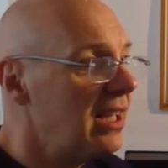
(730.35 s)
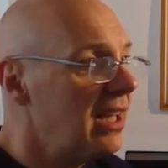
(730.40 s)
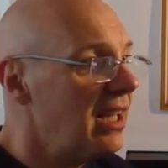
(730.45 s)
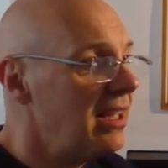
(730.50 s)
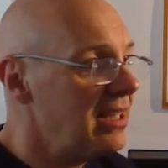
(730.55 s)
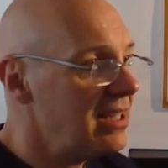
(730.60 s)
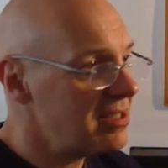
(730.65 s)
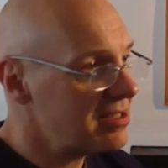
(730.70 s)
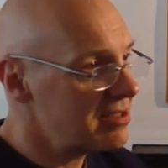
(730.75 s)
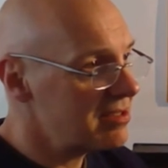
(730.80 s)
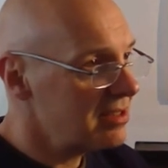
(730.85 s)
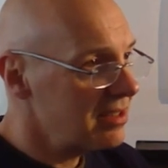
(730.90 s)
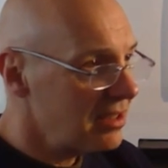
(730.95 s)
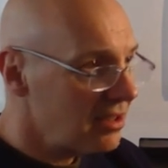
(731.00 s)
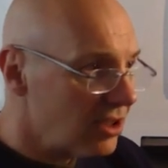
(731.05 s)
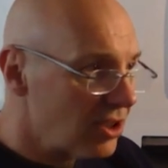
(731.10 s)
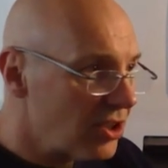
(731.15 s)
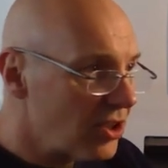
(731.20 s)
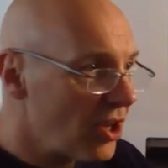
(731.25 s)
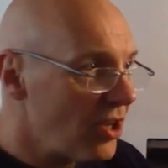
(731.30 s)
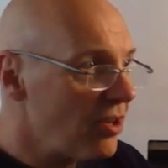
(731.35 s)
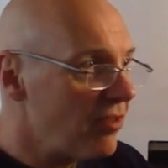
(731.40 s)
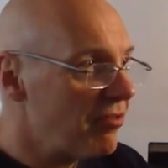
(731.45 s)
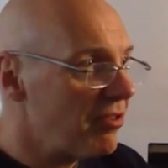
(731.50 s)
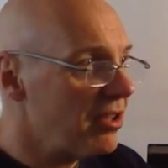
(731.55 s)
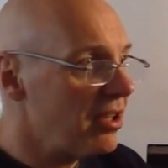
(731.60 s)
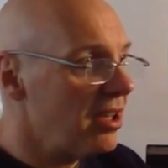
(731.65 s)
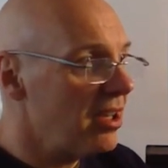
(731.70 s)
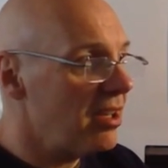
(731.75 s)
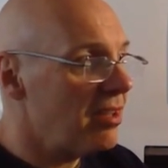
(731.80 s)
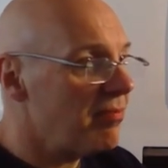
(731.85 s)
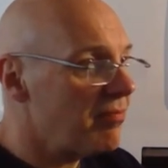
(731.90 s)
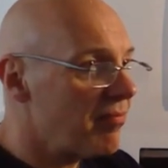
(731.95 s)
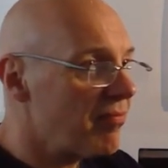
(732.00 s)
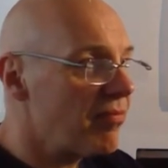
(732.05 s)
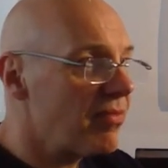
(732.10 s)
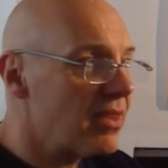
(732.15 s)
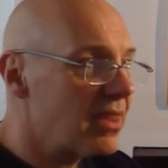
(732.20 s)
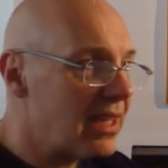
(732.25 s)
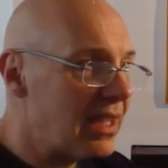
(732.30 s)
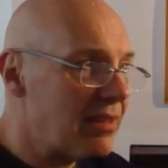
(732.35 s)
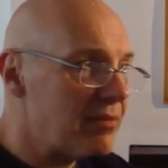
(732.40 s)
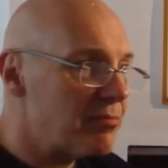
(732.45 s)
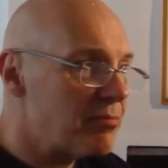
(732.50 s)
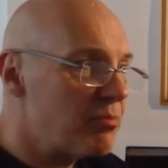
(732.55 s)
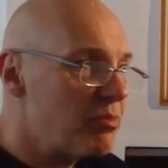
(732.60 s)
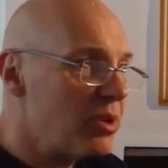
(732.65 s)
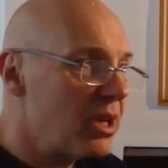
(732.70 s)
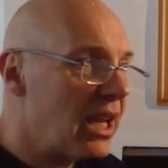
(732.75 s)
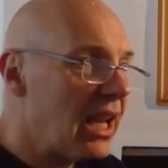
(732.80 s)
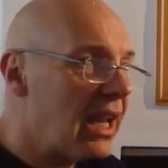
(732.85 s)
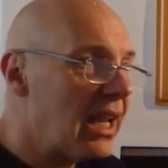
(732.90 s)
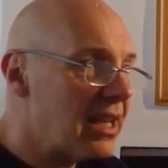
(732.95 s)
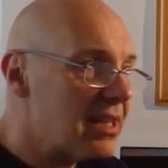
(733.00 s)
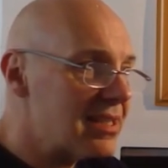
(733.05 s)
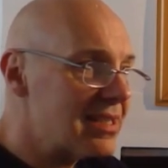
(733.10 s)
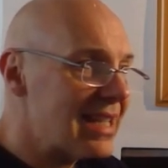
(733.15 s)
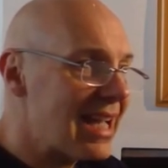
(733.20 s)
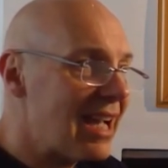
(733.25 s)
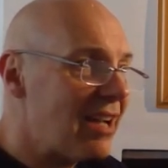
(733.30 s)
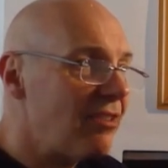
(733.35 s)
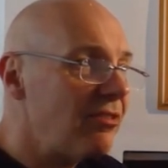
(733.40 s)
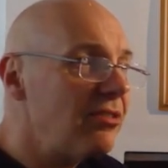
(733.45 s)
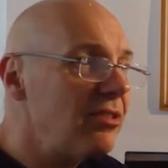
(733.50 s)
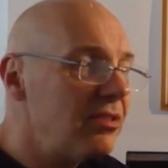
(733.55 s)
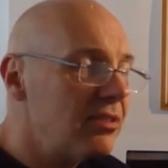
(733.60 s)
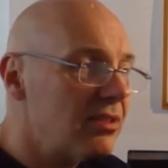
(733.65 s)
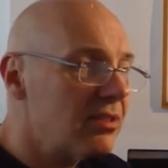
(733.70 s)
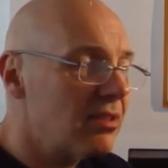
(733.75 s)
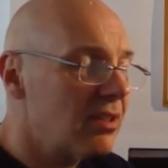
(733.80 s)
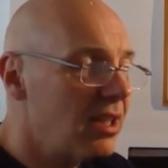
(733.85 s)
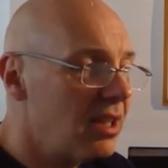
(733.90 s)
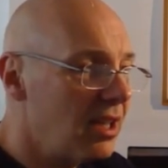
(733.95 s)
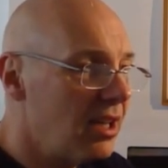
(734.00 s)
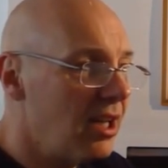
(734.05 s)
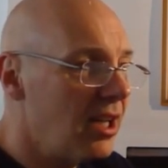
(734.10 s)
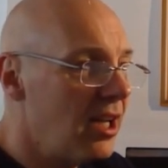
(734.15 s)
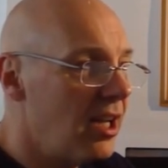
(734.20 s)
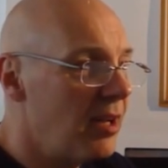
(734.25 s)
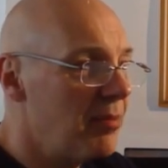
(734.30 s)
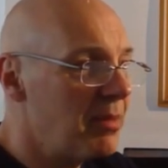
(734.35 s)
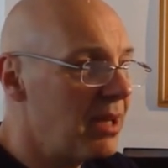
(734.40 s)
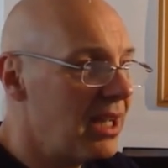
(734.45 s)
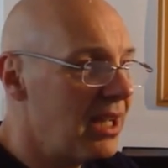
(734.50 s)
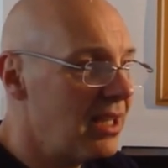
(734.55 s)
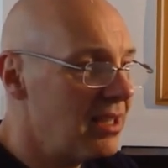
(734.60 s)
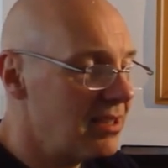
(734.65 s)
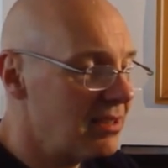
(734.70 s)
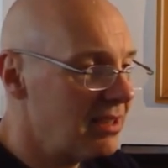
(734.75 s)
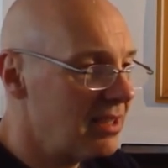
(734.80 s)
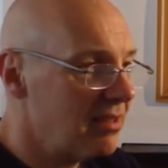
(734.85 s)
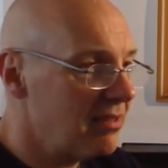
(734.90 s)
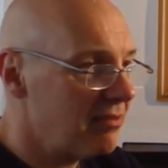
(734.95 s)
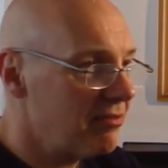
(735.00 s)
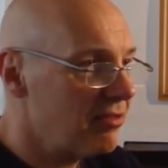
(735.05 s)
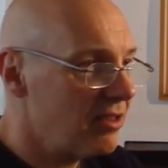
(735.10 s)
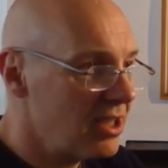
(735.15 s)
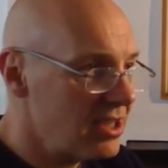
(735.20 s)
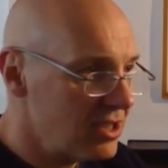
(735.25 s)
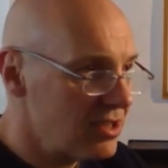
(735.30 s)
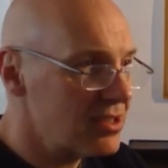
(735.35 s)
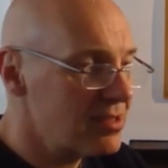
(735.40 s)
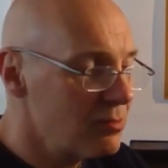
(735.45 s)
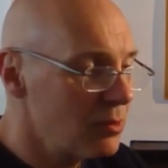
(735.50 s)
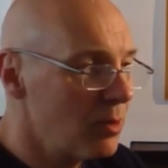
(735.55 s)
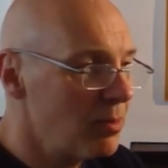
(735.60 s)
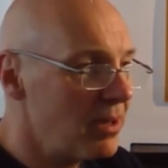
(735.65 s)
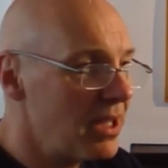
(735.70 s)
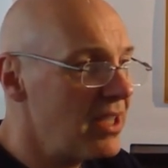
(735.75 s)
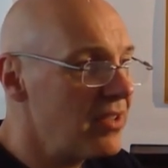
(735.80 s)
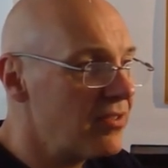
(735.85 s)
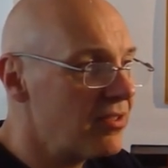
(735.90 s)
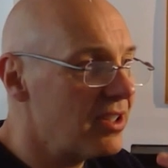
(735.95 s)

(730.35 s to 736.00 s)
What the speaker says: And let's go for that, bringing it down and finding a small place,